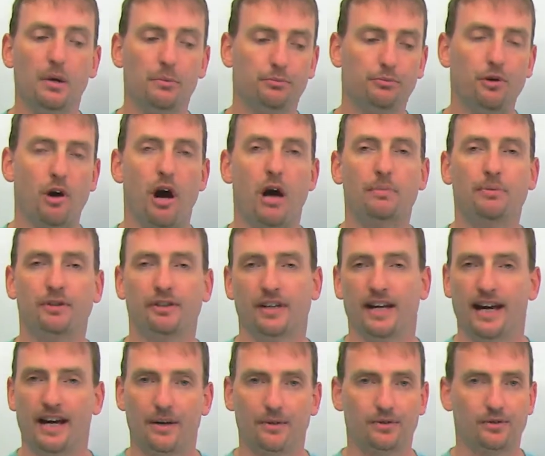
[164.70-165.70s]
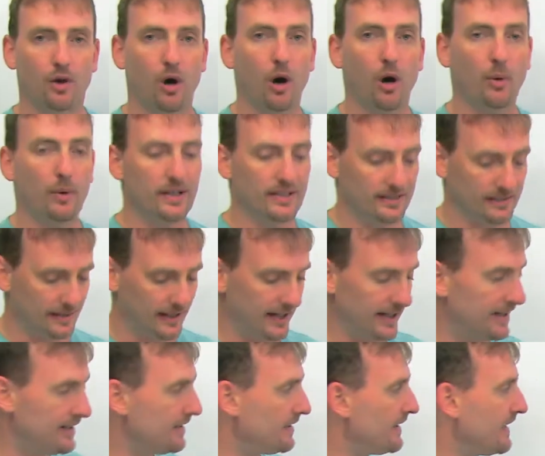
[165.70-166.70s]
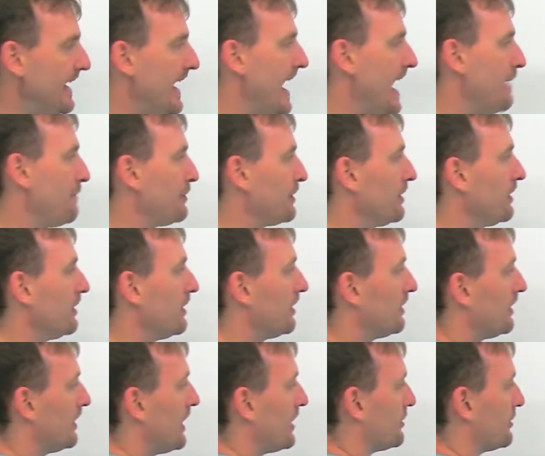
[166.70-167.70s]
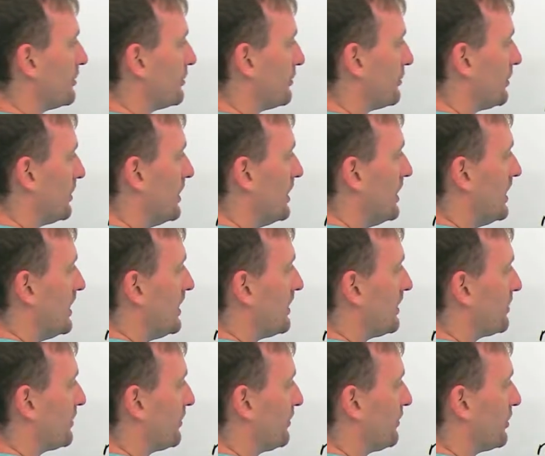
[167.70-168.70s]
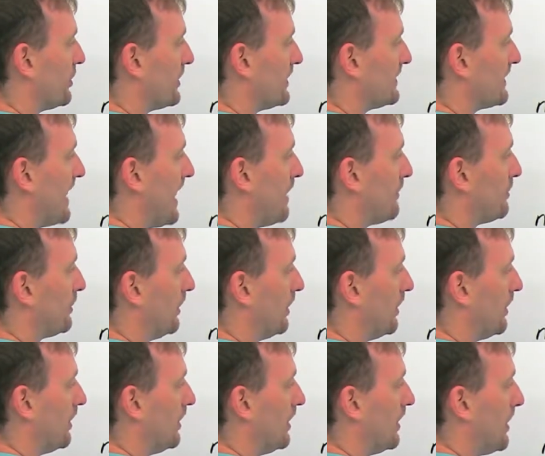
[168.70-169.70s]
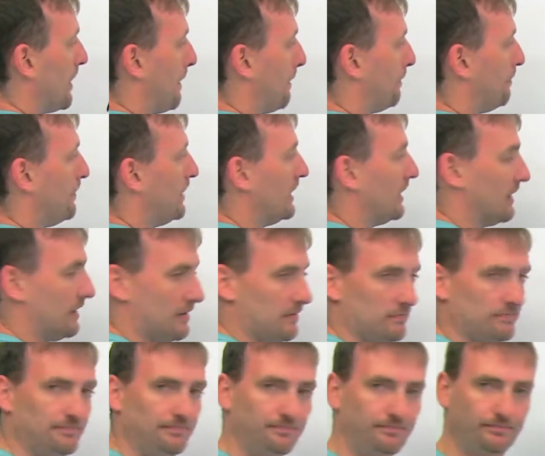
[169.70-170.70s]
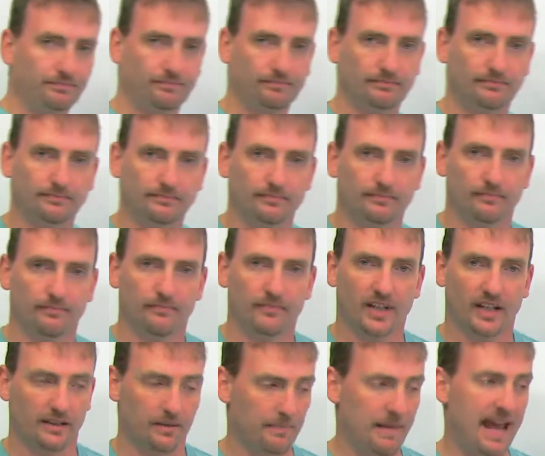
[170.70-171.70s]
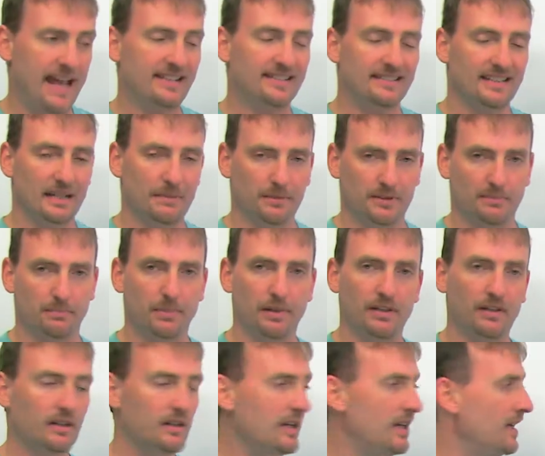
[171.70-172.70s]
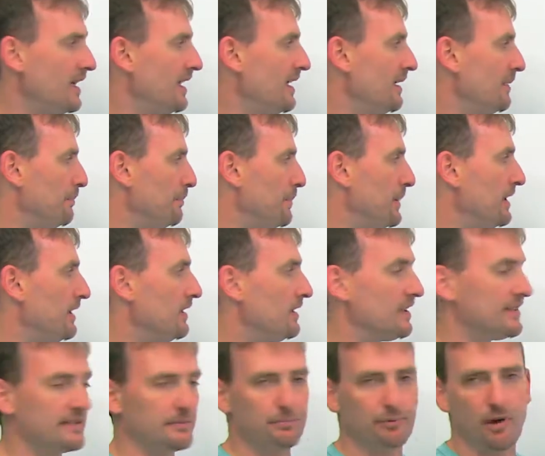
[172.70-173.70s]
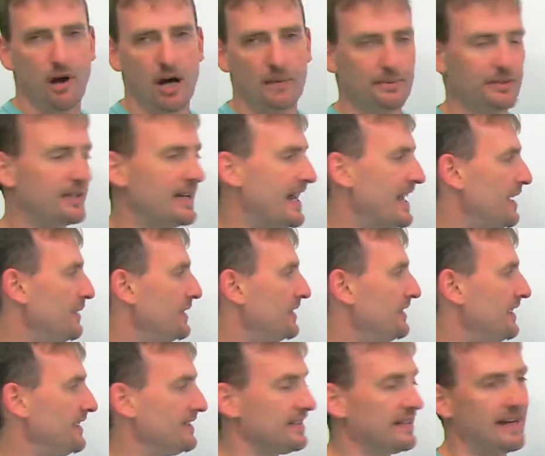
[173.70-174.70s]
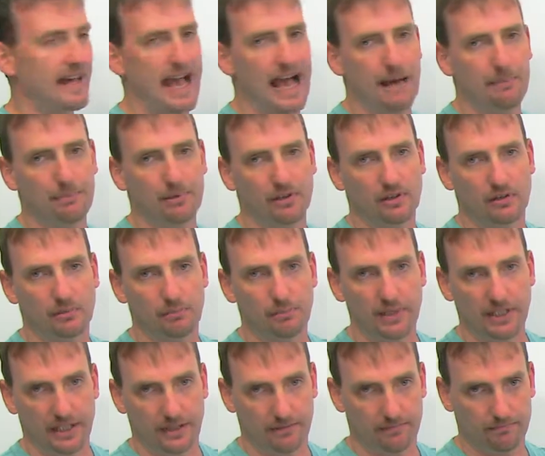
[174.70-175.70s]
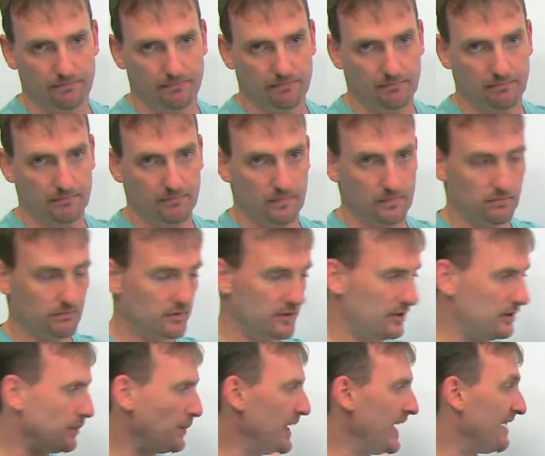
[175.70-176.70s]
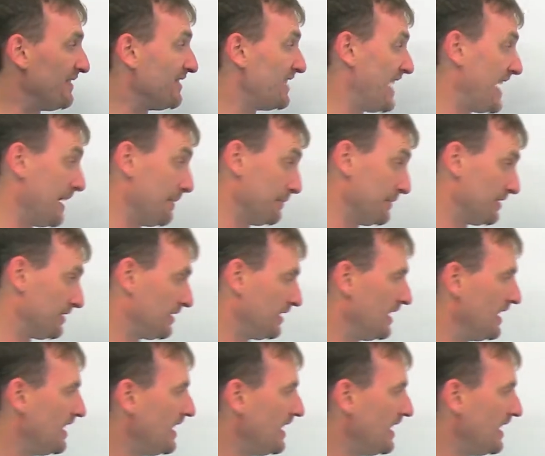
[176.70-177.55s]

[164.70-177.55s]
Proper nouns always take capital letters. So for example, Bill. The man's name is Bill. Bill is a proper noun. It takes a capital B. So we have names.